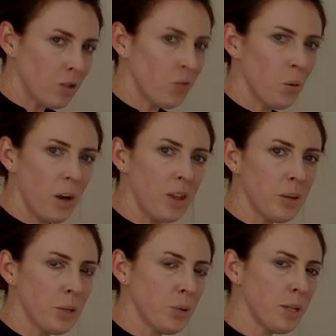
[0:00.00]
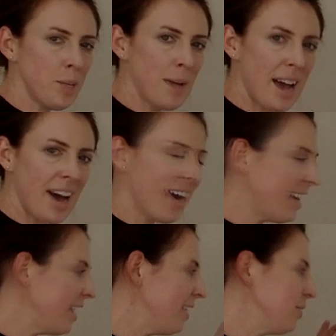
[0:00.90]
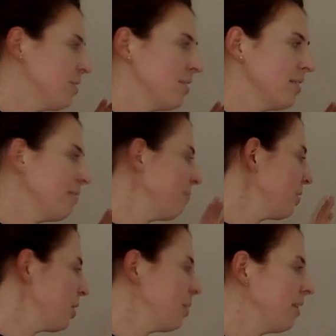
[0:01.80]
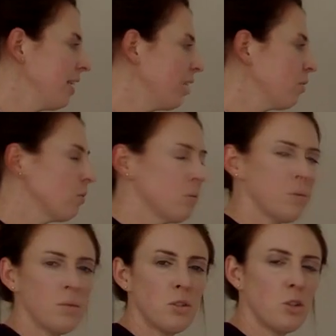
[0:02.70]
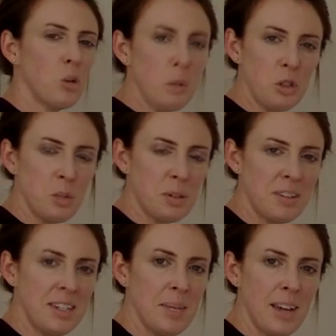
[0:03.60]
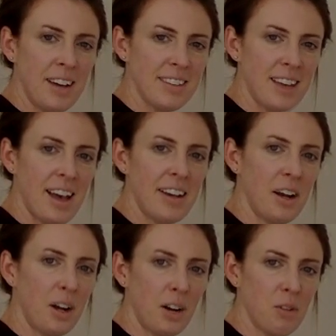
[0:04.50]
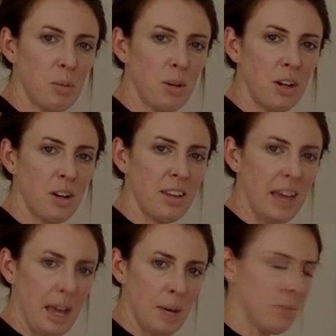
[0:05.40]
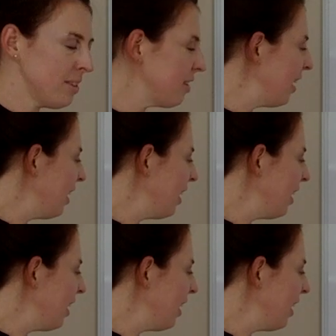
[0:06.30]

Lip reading: So if the weather was really bad and it's going to be like super, super steamy outside and uncomfortable to go to the games,